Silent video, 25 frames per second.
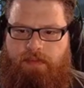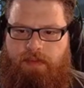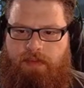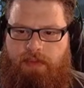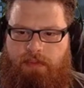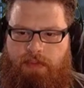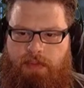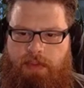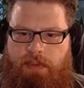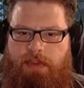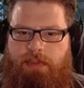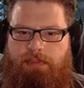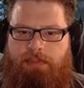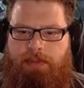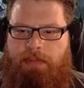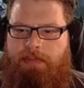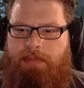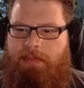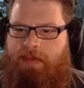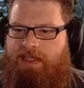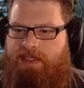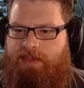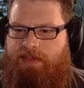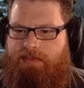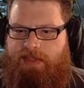We will probably
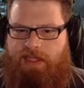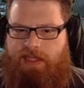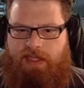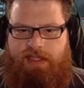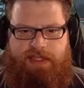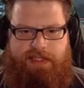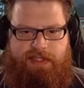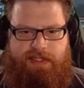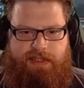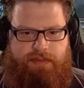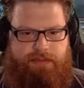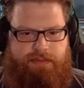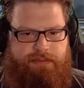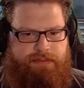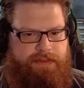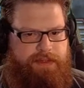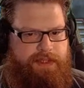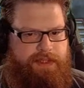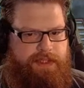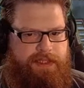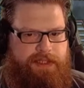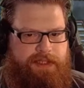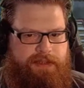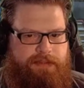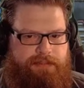make some solid stuff,
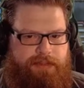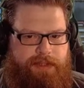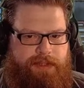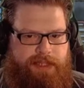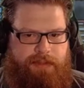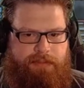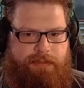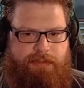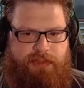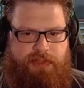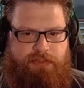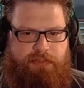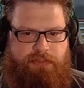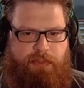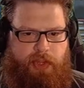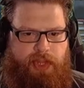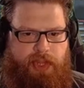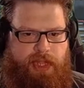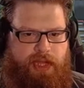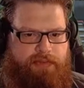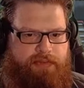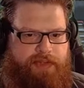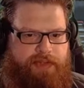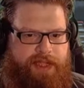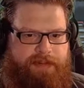but then we'll just boil
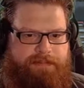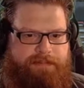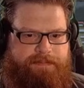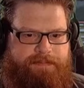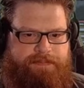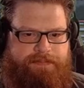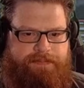off again.